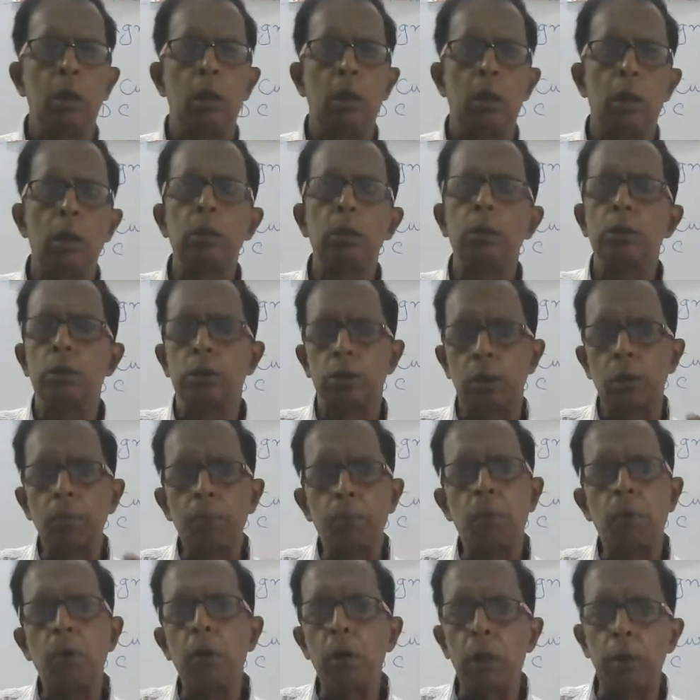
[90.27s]
is a
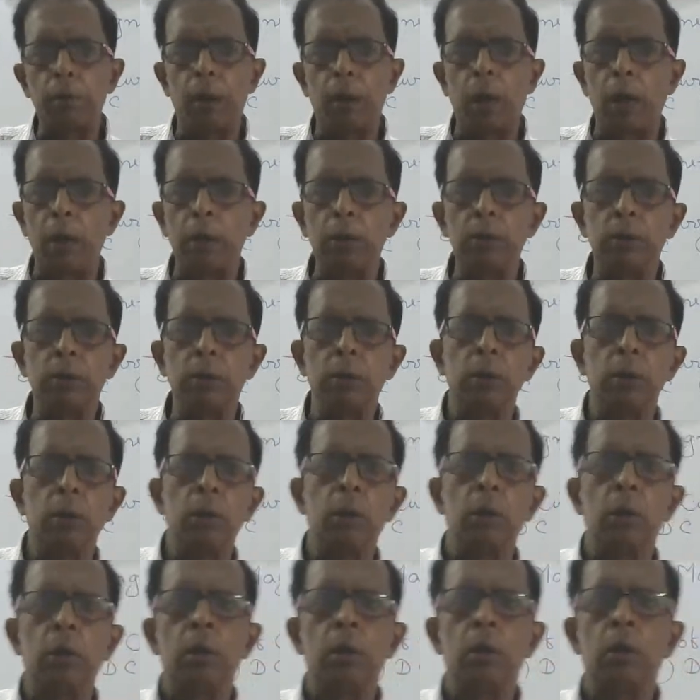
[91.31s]
simple device
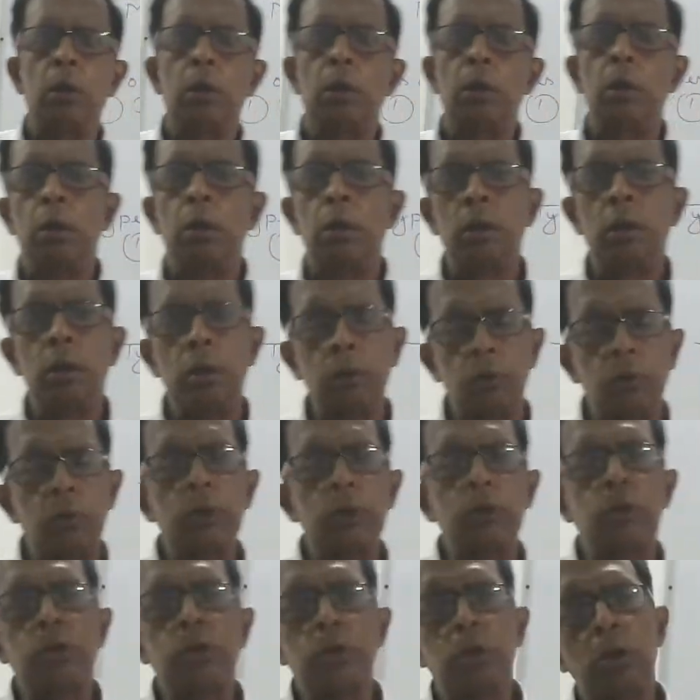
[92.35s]
in
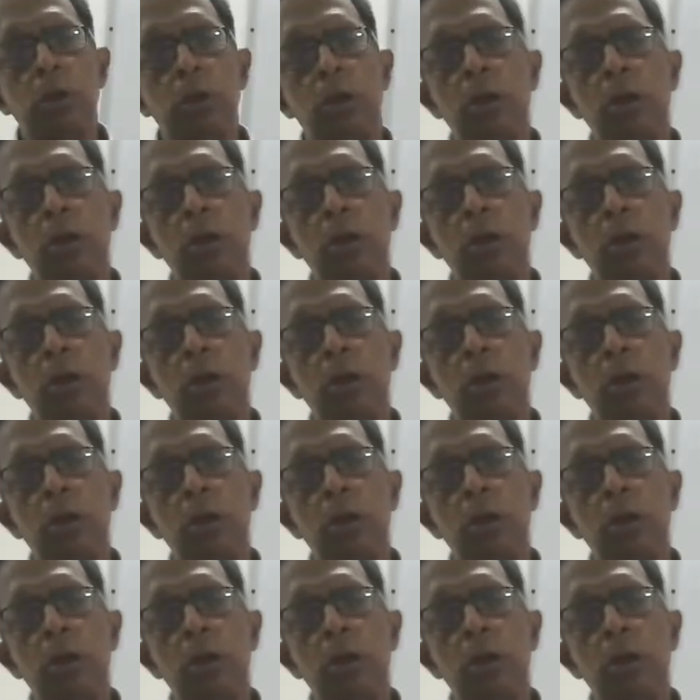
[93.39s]
which